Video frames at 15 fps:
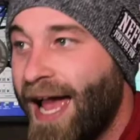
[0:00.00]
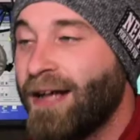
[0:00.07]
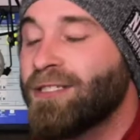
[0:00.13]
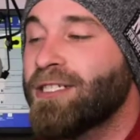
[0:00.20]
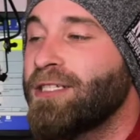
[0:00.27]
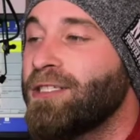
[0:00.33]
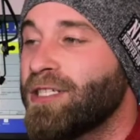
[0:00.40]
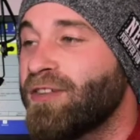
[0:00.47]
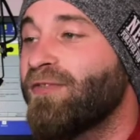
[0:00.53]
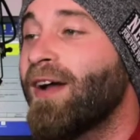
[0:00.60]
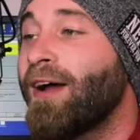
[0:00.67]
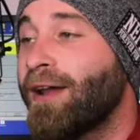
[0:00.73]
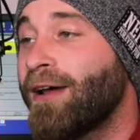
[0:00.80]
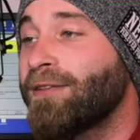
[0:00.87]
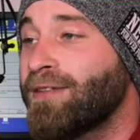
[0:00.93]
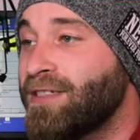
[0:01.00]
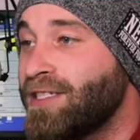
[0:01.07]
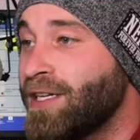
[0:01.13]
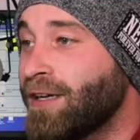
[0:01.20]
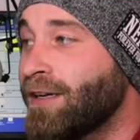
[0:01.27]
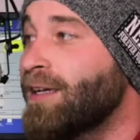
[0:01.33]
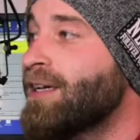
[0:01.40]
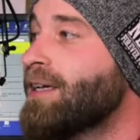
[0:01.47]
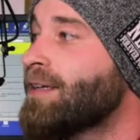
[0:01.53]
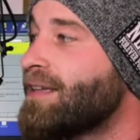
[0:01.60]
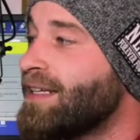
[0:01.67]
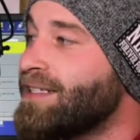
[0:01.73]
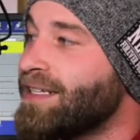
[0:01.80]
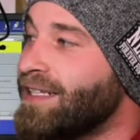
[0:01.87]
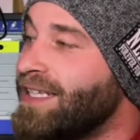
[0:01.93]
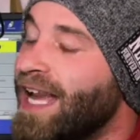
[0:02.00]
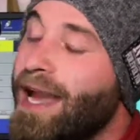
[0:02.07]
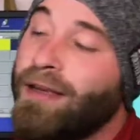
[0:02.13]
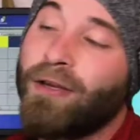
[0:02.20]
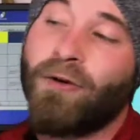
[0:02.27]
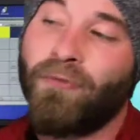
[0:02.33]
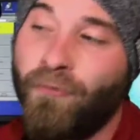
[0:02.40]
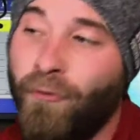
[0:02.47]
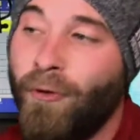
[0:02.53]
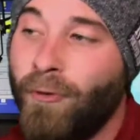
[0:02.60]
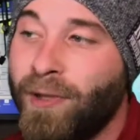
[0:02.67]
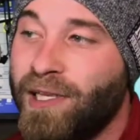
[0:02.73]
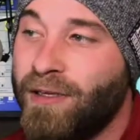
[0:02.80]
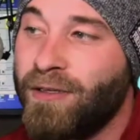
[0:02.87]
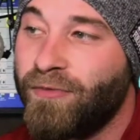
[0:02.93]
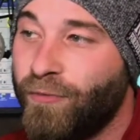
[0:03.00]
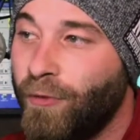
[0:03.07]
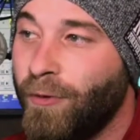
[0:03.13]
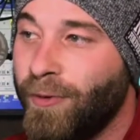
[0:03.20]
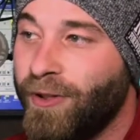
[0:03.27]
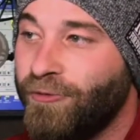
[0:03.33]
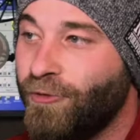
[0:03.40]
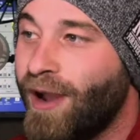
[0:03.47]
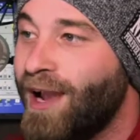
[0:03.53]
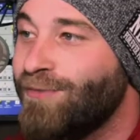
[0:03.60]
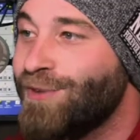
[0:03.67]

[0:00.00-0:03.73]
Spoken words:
I actually just found out this year that to get your four-wheeler into four-wheel drive,